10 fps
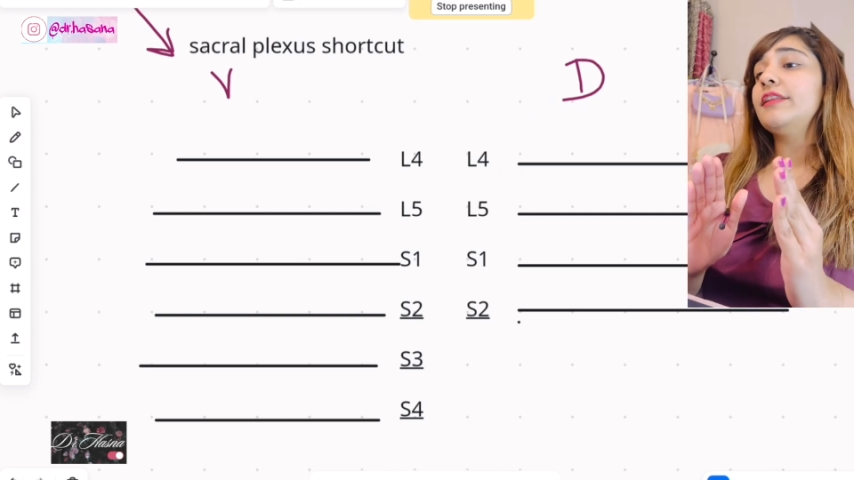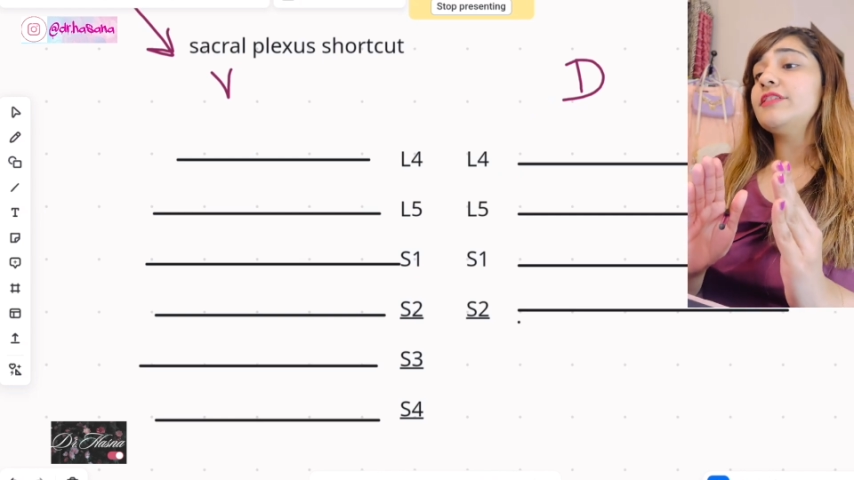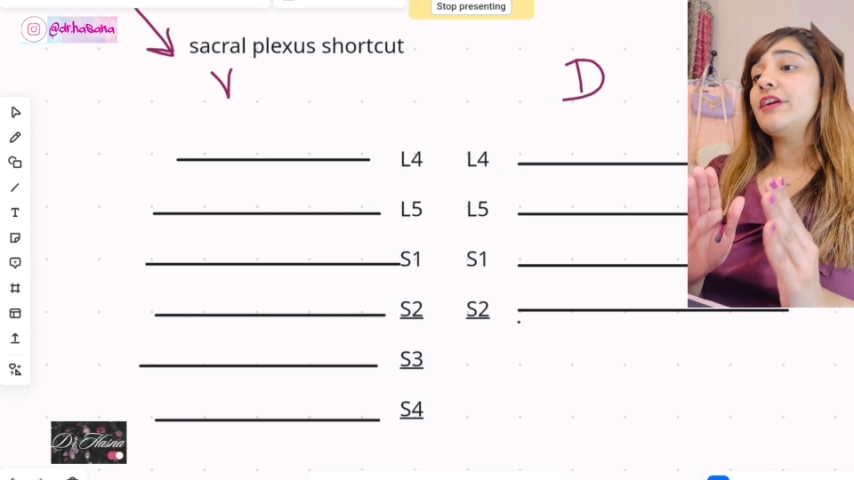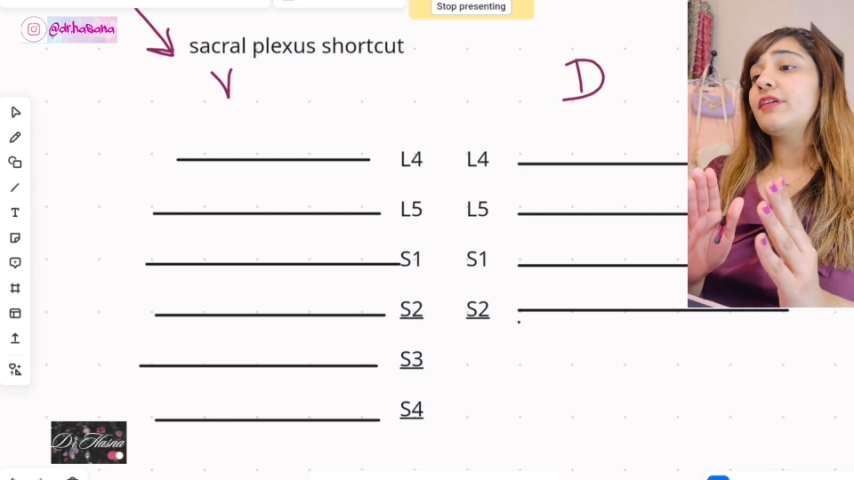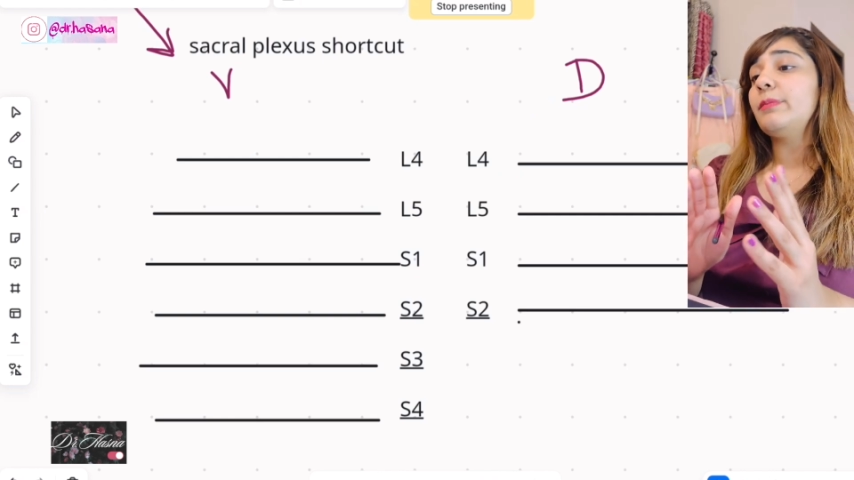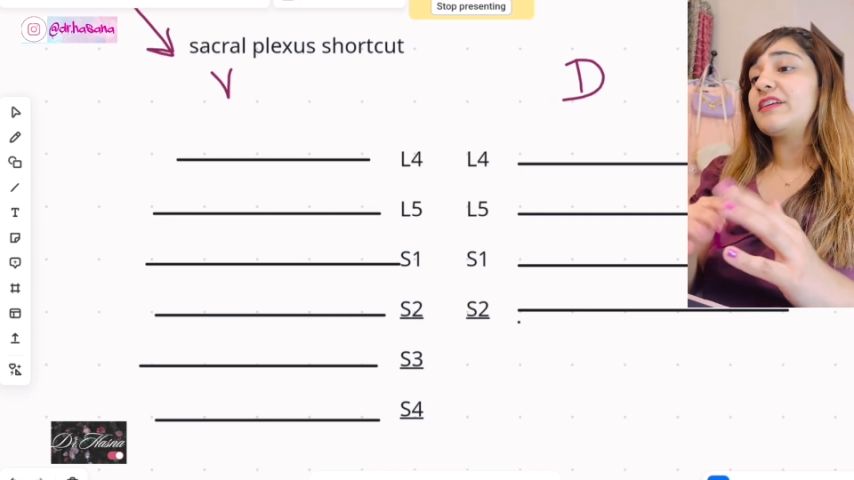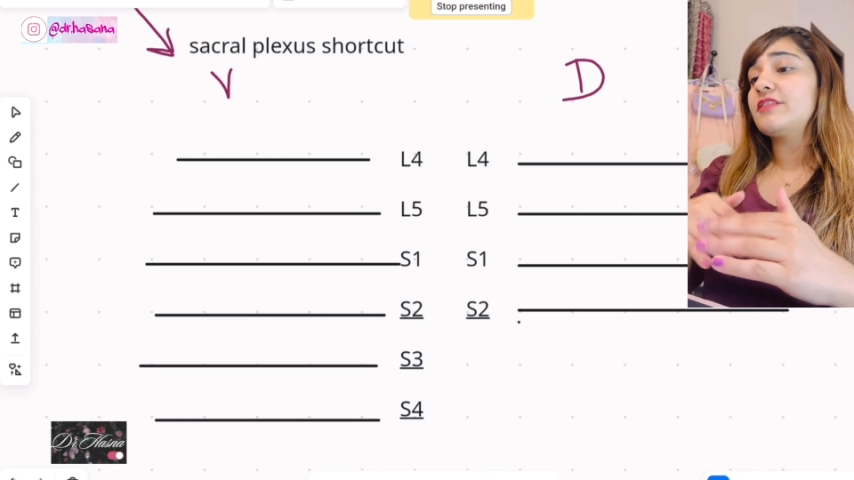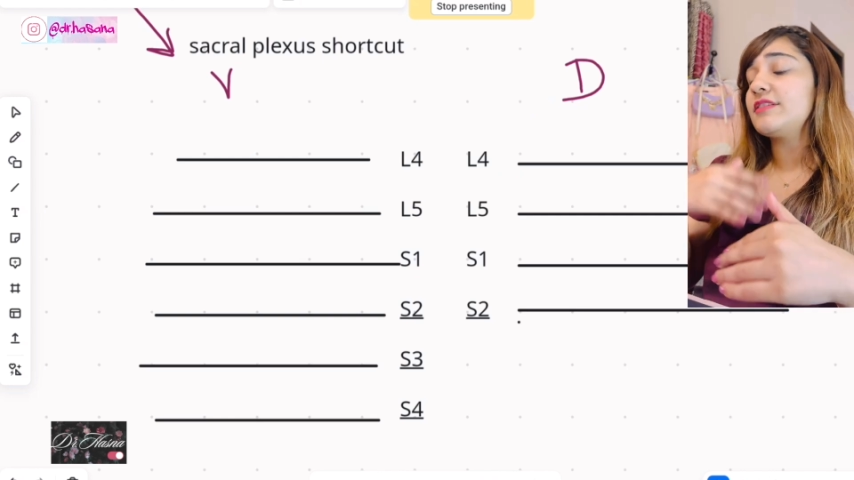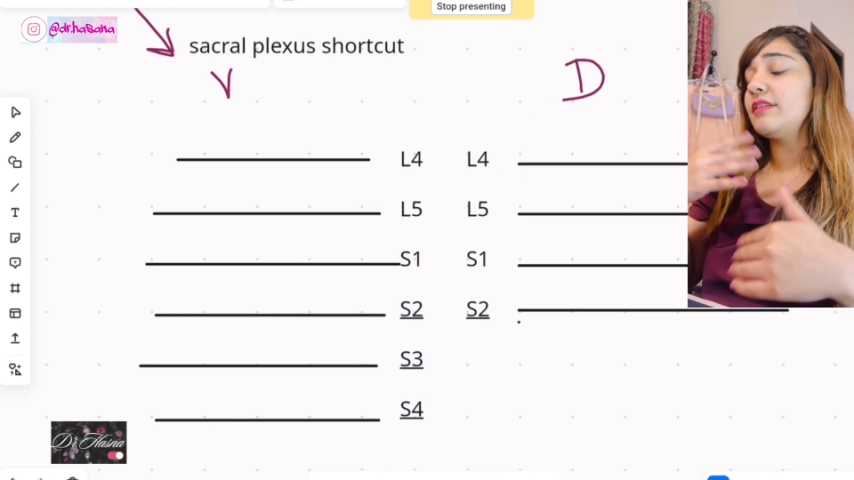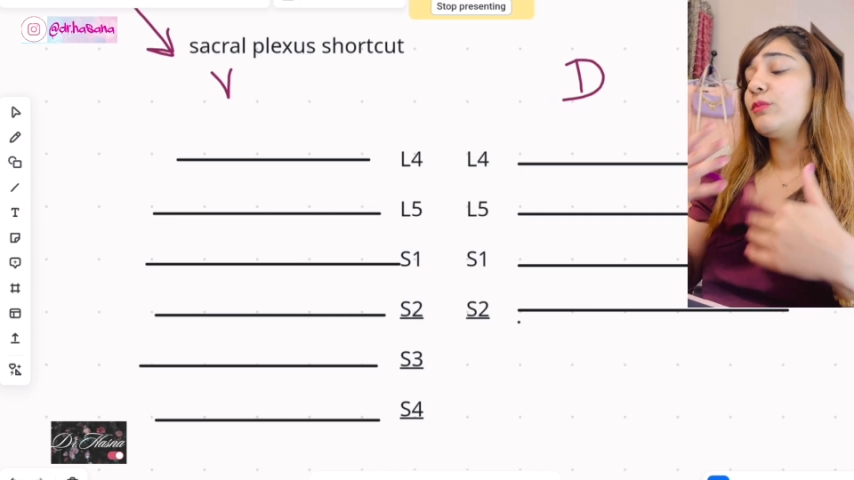the sacral
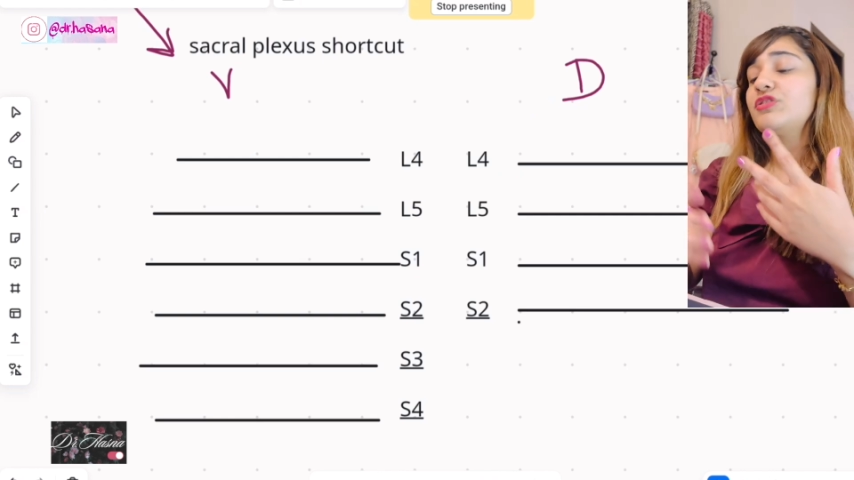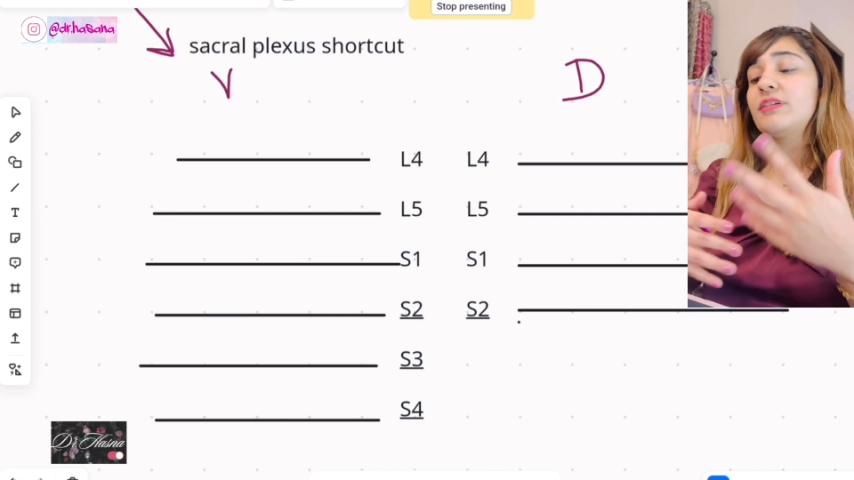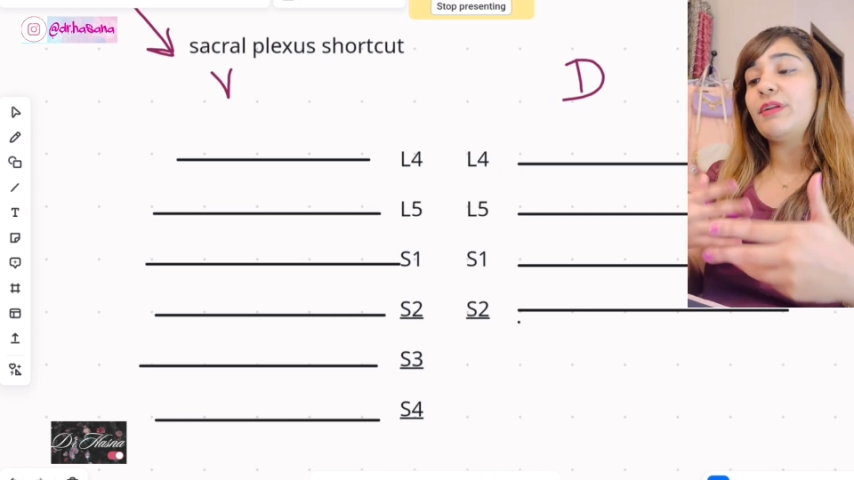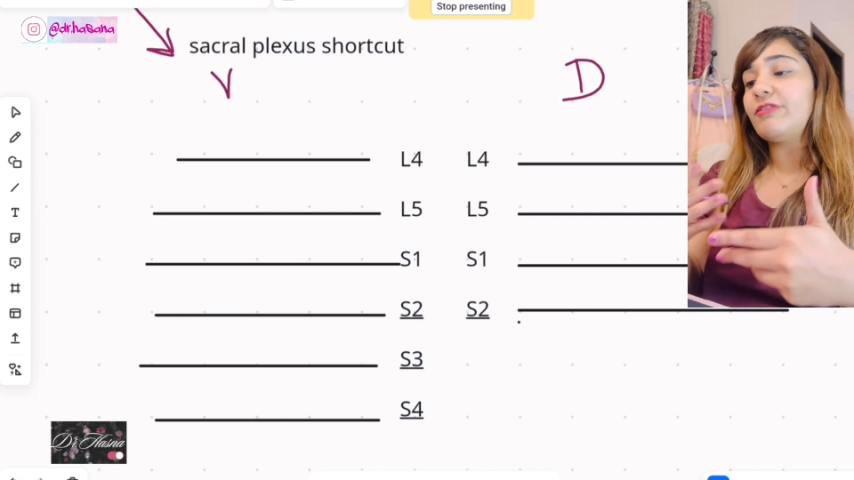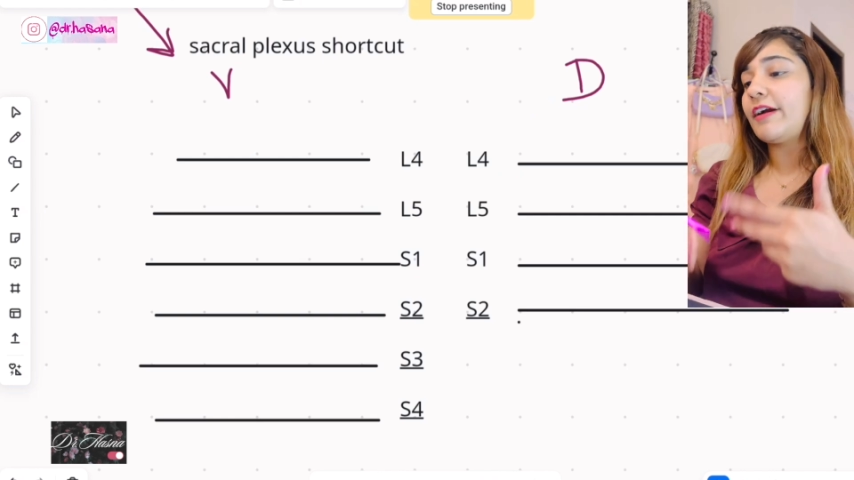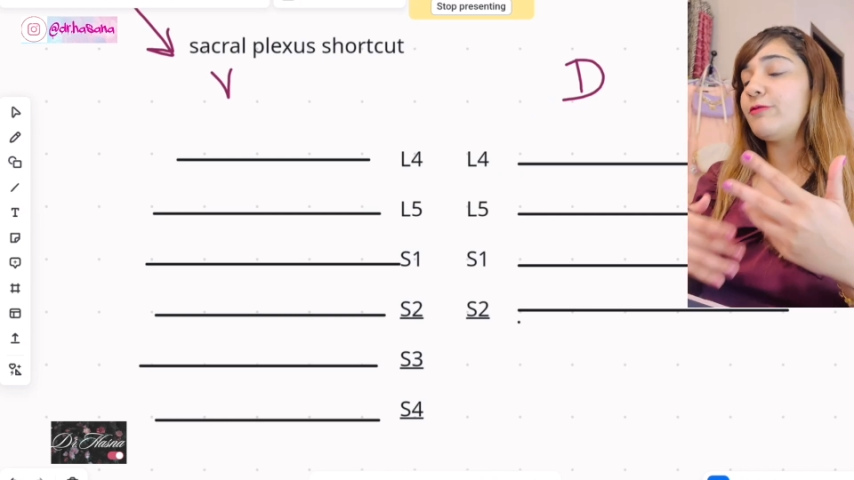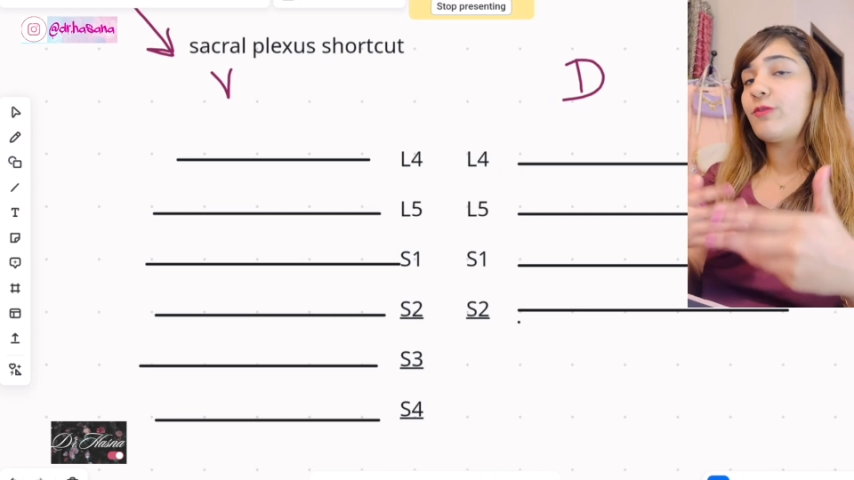plexus in the most simplified